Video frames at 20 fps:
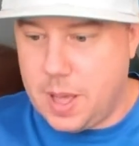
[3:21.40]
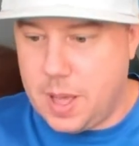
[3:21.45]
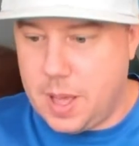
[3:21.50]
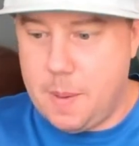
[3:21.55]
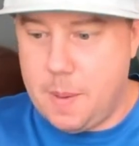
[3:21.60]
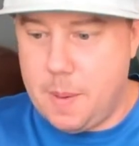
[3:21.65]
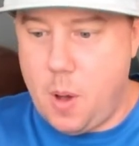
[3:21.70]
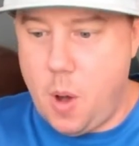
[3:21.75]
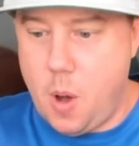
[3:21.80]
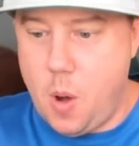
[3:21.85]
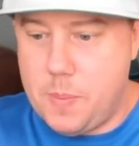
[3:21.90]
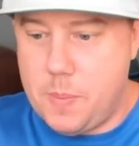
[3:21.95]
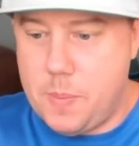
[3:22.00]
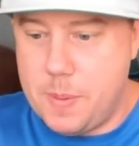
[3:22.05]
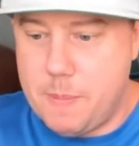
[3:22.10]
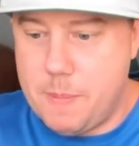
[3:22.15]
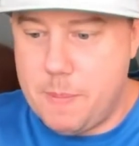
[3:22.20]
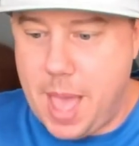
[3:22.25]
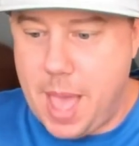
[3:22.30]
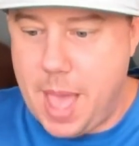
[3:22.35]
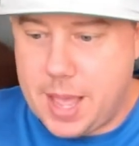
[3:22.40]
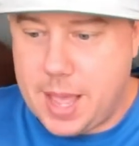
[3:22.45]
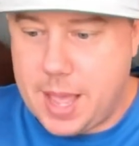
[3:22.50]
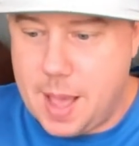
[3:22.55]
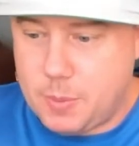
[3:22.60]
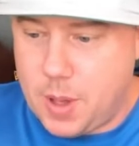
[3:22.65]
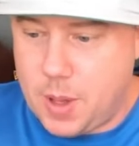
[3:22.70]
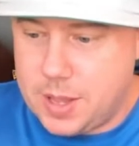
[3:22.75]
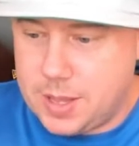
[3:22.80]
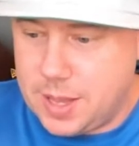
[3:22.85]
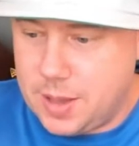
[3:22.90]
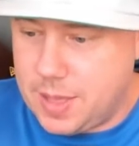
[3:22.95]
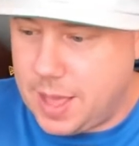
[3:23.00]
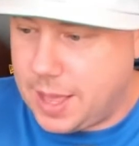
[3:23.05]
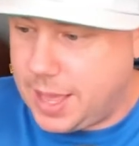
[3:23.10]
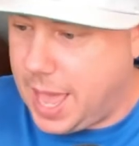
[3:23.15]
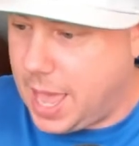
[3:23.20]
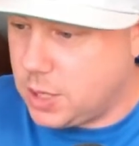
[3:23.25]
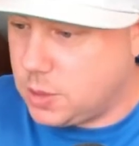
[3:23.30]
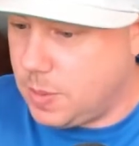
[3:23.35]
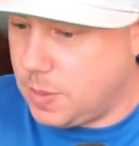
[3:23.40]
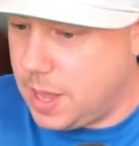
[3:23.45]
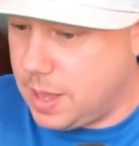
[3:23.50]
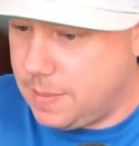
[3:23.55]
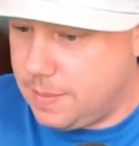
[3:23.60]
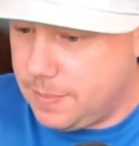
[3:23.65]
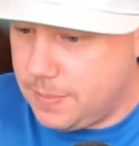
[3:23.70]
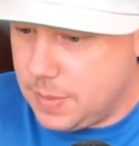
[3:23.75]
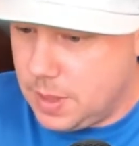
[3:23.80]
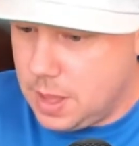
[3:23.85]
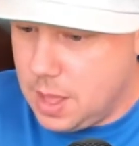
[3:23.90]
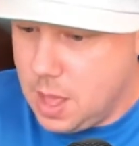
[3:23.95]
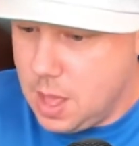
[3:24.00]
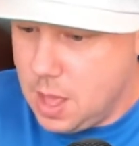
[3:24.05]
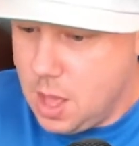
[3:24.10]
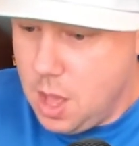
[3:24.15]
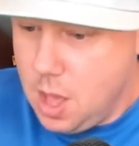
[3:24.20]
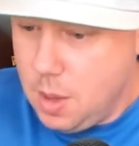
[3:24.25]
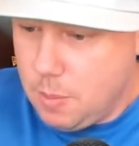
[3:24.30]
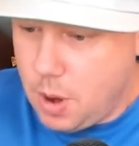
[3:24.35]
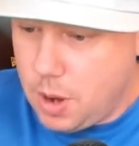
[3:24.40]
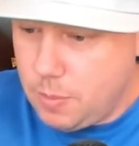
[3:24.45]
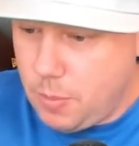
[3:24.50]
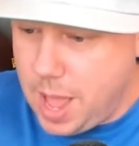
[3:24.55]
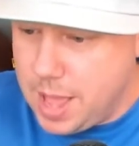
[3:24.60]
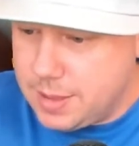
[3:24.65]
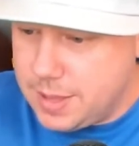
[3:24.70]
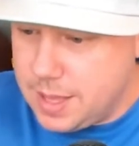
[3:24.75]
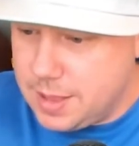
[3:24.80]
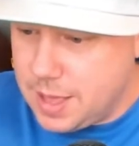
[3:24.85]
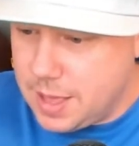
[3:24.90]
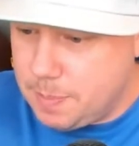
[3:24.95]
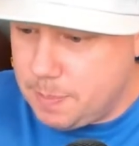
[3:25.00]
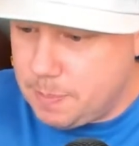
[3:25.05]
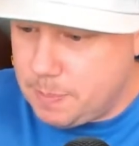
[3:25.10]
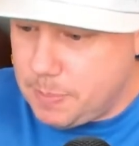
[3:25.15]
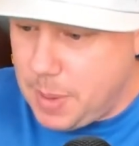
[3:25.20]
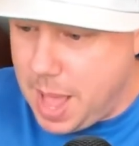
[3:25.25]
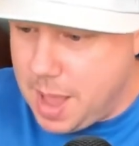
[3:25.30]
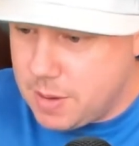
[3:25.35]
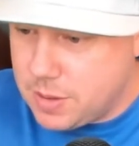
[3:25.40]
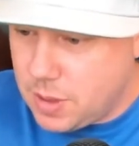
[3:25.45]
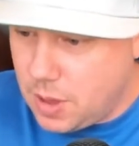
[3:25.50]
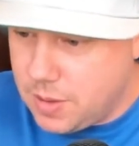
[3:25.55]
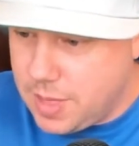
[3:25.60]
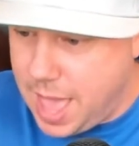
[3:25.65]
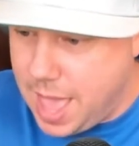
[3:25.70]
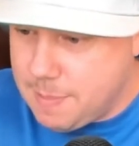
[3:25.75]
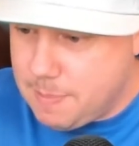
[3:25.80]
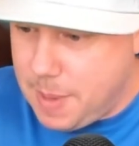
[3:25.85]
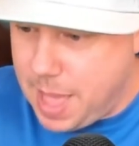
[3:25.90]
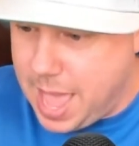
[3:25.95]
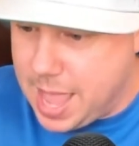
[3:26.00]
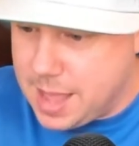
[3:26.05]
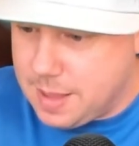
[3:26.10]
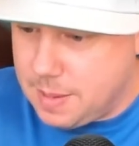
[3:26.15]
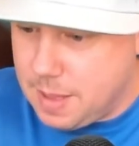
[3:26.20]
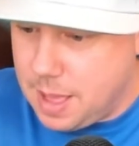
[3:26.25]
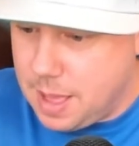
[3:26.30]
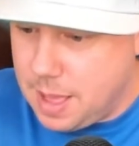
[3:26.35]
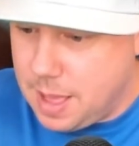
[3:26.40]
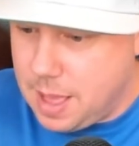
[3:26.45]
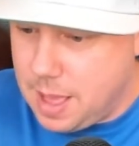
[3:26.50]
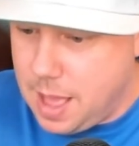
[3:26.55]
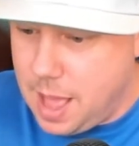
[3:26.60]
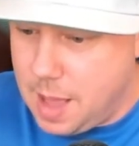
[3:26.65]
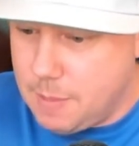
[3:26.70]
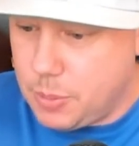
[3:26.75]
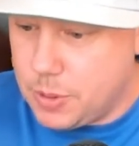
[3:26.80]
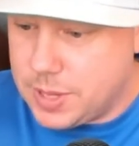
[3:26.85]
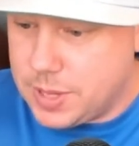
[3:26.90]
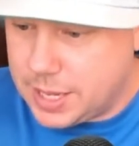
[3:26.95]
open back up. Great to hear that, Cashman. Martin Bradseed says Pirates are that bad, unpredictably